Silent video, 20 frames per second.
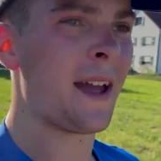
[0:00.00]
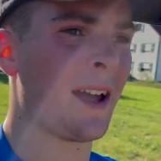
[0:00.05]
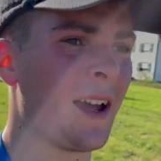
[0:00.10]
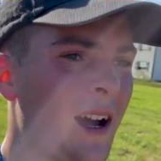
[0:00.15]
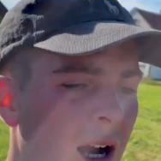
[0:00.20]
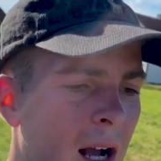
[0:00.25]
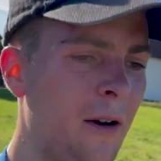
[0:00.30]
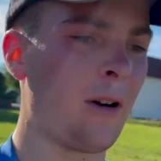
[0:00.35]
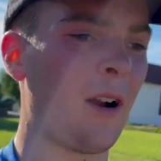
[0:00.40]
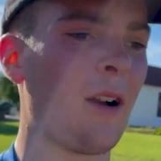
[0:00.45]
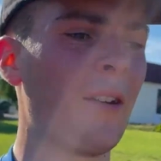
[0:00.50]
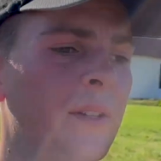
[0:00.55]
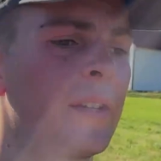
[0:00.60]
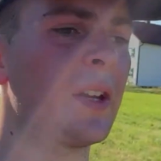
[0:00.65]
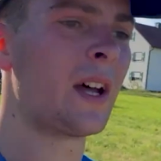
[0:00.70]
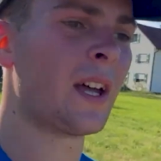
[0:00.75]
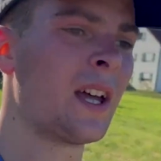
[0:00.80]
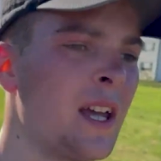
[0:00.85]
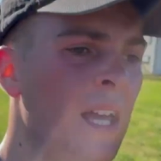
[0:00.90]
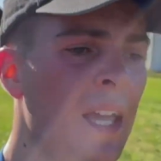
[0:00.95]
around
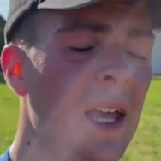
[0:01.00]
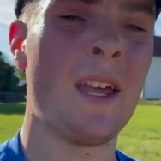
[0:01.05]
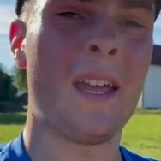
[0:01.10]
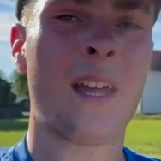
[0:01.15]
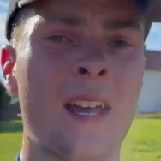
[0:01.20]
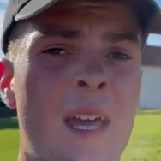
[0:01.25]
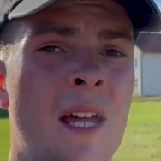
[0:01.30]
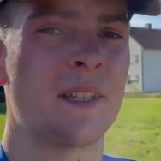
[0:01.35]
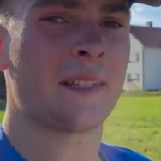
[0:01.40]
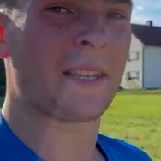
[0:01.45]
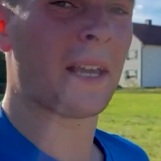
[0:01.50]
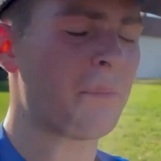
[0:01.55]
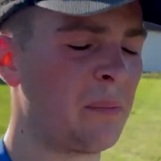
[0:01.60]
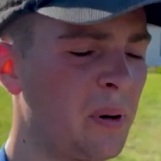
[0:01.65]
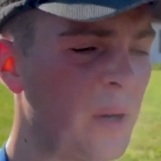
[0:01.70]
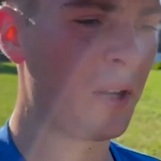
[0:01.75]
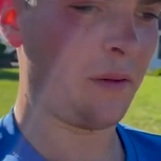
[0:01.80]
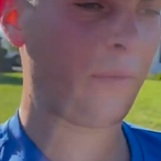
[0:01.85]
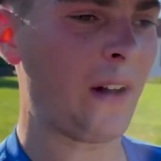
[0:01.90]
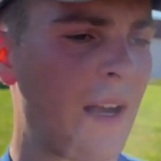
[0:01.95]

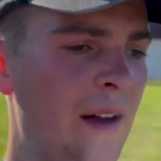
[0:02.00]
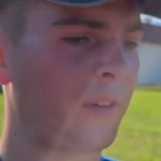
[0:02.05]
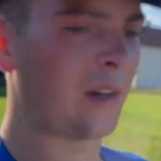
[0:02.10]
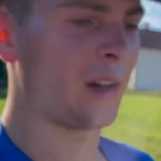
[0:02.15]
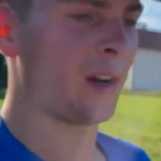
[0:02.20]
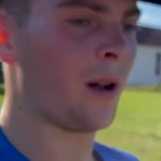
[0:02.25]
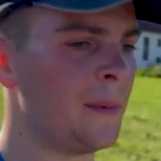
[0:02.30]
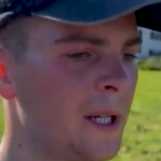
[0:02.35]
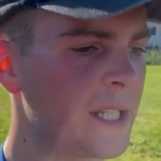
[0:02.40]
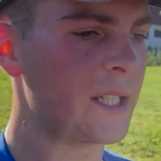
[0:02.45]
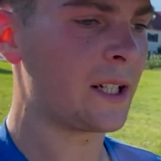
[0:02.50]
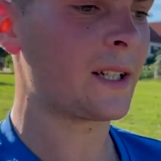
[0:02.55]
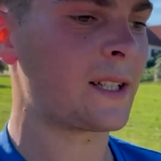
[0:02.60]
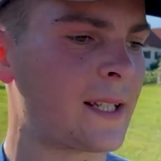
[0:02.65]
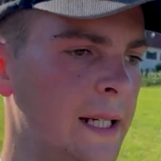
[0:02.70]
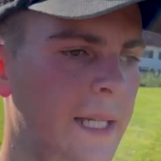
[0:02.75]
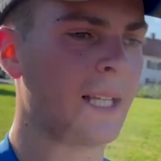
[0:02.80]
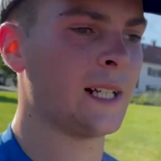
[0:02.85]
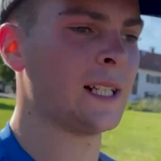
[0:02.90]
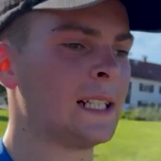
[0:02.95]
10.5
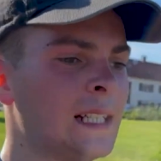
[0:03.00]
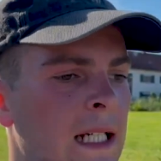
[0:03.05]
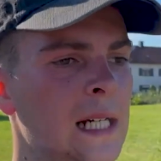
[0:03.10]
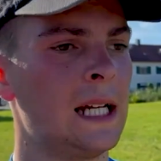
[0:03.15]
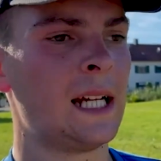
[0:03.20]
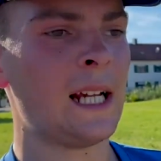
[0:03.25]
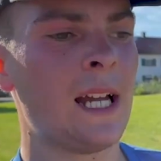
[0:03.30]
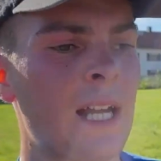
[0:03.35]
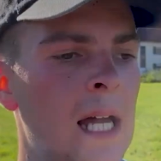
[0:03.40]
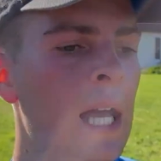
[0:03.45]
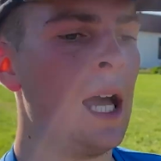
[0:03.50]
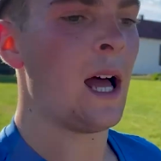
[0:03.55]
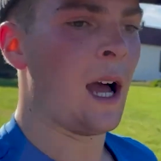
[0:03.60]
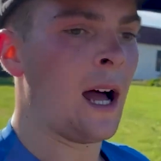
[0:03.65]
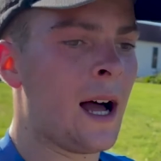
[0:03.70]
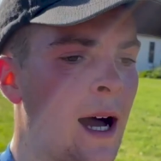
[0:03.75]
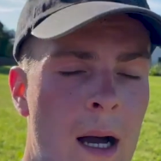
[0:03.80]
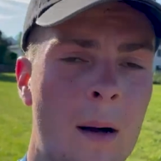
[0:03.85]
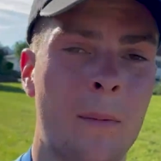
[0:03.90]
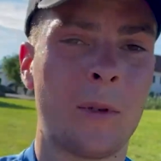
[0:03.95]
kilometers.
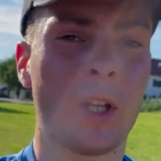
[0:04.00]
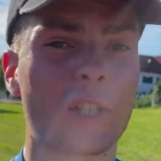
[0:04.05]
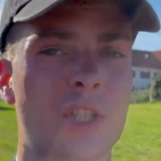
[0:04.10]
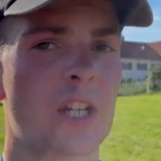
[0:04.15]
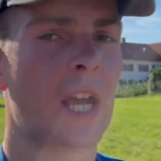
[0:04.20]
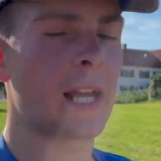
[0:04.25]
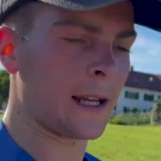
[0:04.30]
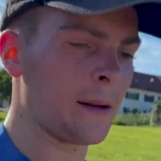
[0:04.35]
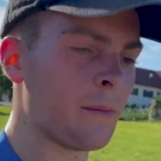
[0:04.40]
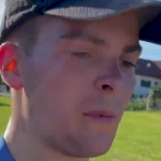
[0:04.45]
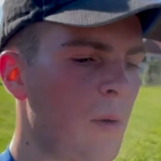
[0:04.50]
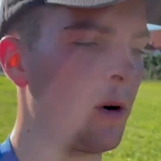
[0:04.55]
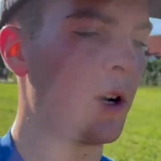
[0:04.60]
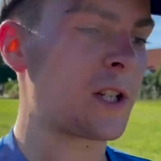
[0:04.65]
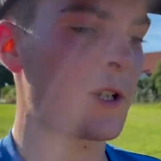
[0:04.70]
I'm not checking my watch